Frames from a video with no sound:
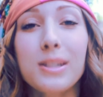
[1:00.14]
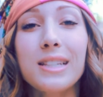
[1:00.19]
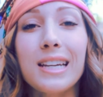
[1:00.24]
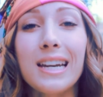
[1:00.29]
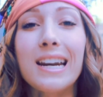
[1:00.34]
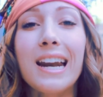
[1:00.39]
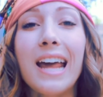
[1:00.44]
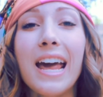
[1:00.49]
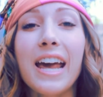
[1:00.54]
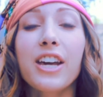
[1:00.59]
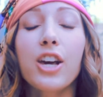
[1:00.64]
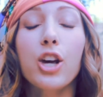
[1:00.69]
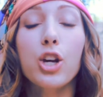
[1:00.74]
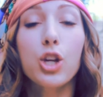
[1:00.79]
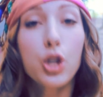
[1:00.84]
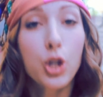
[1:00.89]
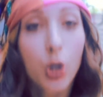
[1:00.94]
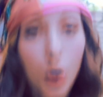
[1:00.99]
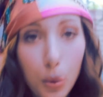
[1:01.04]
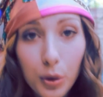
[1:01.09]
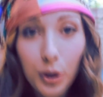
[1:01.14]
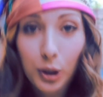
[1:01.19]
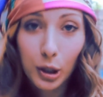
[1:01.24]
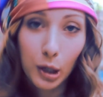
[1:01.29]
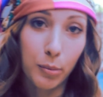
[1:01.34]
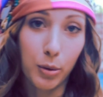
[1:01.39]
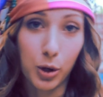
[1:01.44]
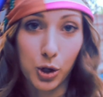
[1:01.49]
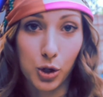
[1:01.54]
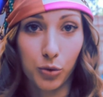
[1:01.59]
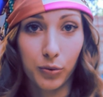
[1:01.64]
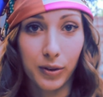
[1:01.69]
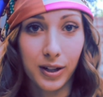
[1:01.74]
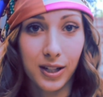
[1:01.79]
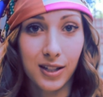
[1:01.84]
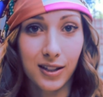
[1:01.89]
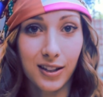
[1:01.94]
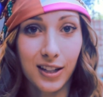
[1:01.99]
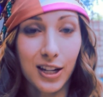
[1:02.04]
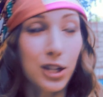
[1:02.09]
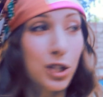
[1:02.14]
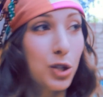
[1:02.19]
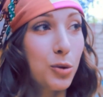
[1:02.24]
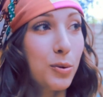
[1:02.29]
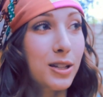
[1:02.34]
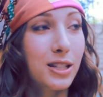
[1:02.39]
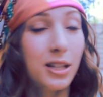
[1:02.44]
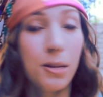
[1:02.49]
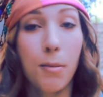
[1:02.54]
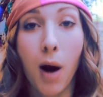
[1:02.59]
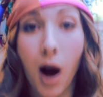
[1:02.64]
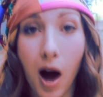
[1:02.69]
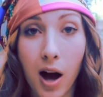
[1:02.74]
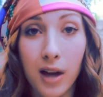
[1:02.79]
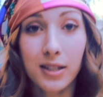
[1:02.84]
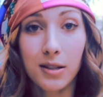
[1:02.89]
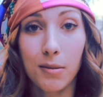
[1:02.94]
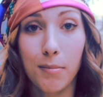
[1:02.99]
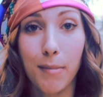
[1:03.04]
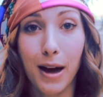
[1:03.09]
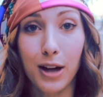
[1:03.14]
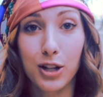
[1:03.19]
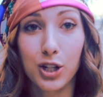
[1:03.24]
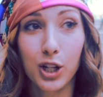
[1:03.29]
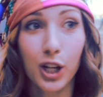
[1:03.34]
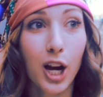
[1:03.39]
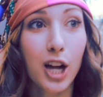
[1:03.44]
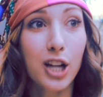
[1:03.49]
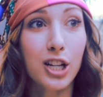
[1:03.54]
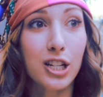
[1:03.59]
was in a yogurt commercial recently doing some awesome magic.